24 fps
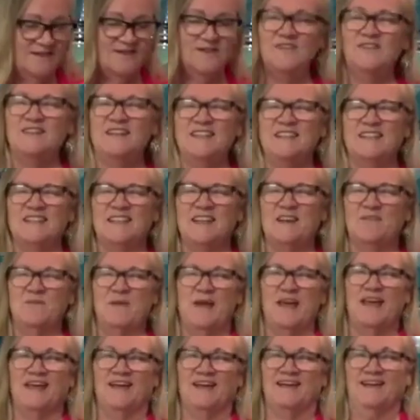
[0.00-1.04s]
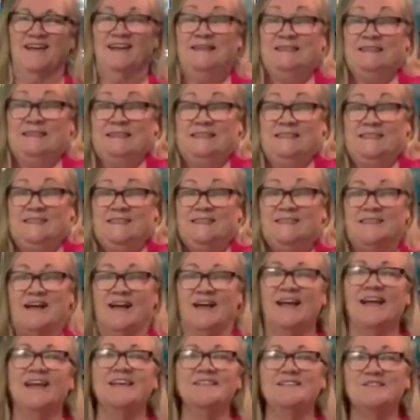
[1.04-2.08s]
Who doesn't love bacon?
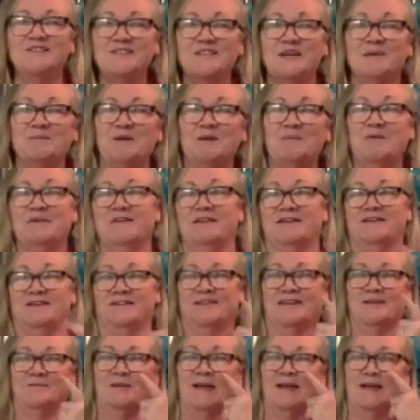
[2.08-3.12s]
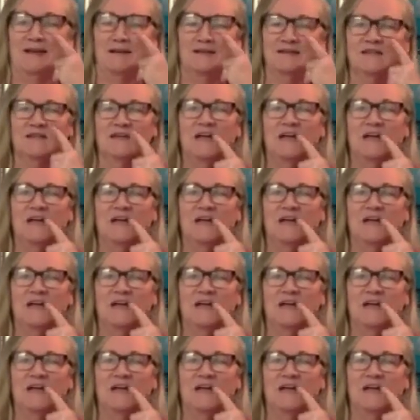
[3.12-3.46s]
I guess there's some people that don't eat bacon.